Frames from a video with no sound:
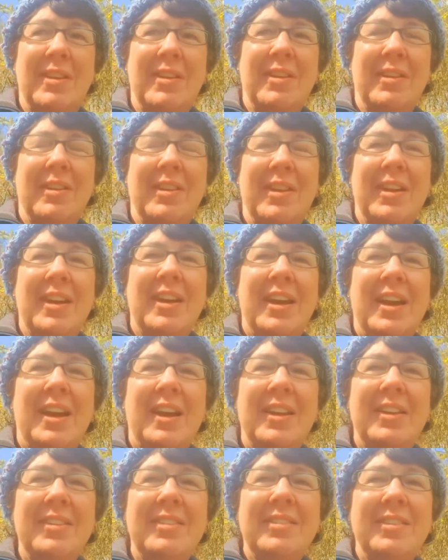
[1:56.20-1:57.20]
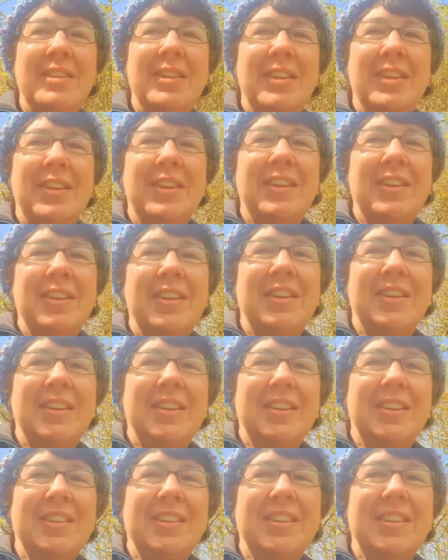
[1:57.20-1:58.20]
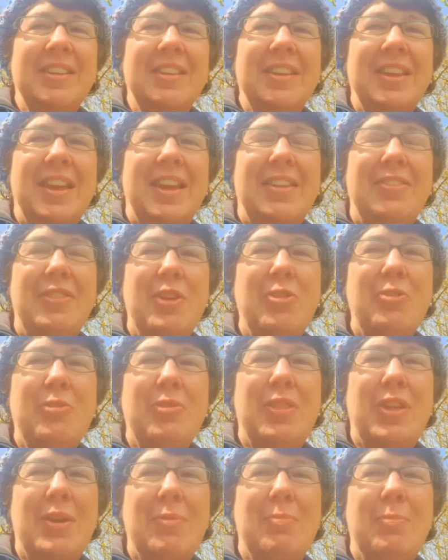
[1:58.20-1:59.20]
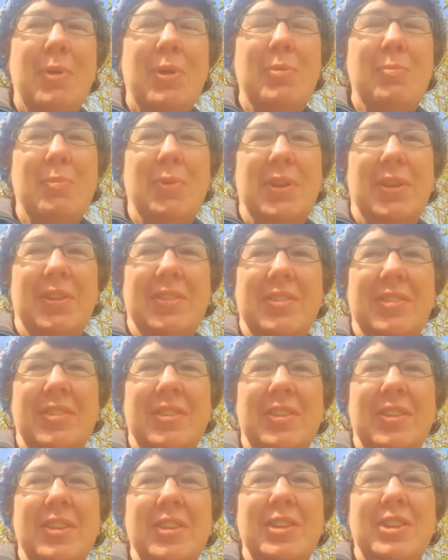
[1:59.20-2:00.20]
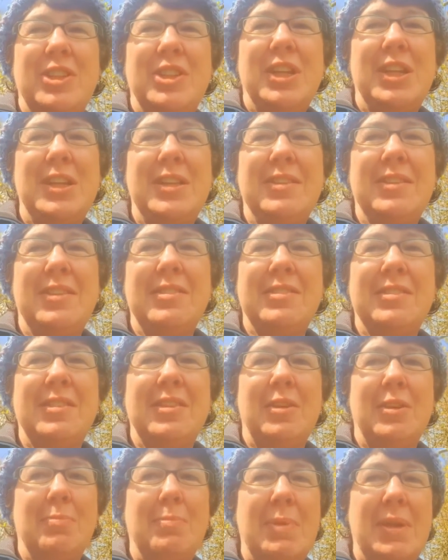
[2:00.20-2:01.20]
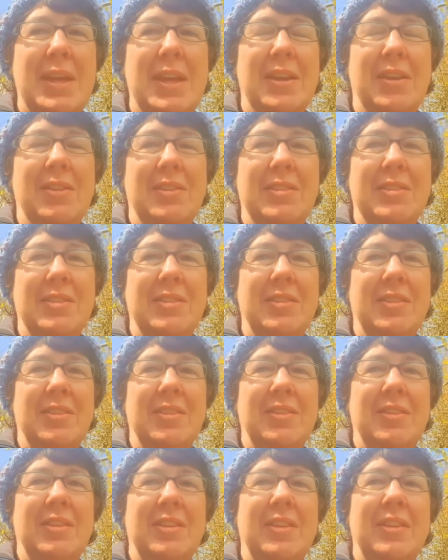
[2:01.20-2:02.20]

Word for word: Uh, and in the, that moment, Jesus appears